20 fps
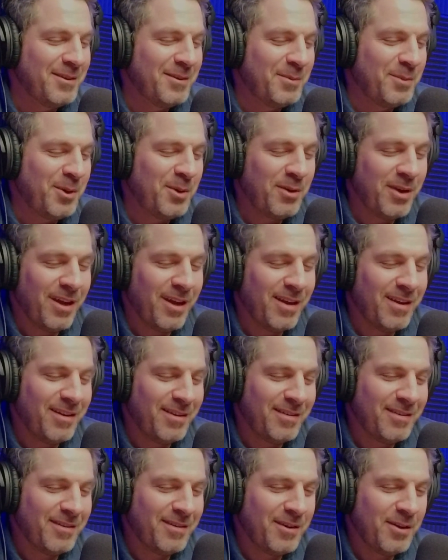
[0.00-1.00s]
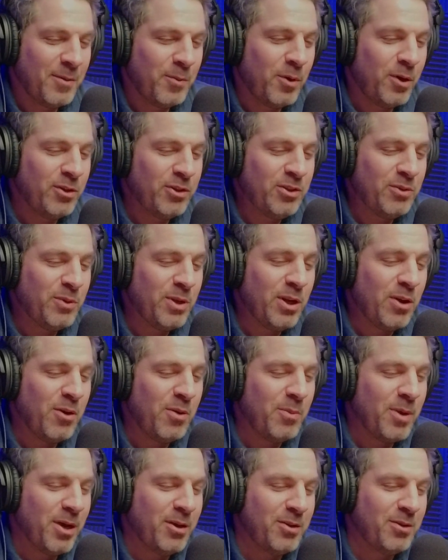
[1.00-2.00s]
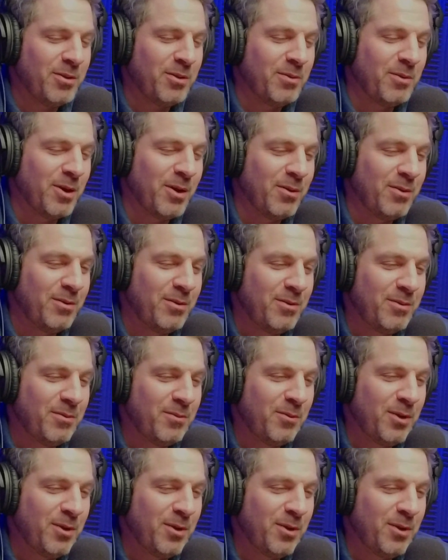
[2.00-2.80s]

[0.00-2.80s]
But okay. What else should we know about you, Leeron?